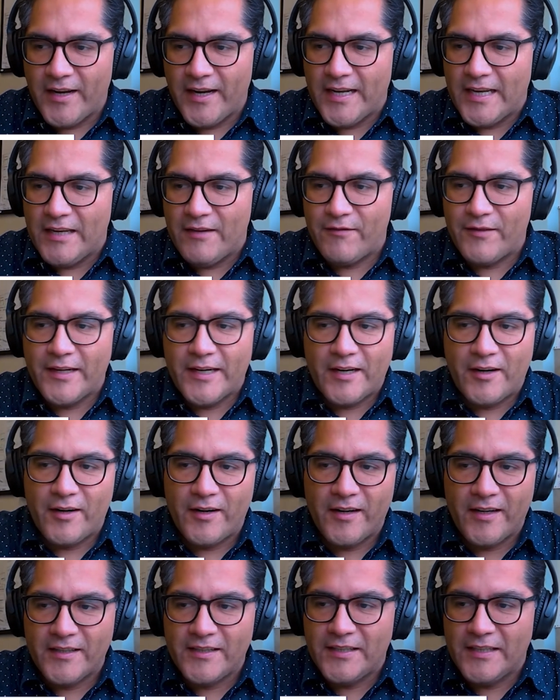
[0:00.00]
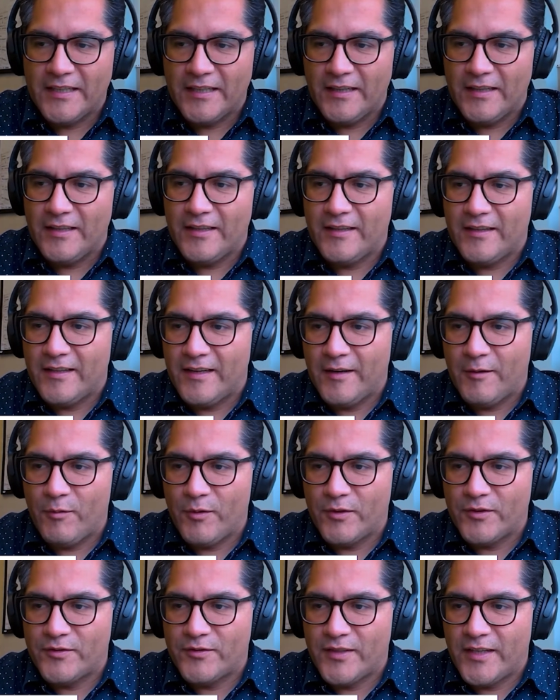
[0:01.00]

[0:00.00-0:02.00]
I lived there until I was,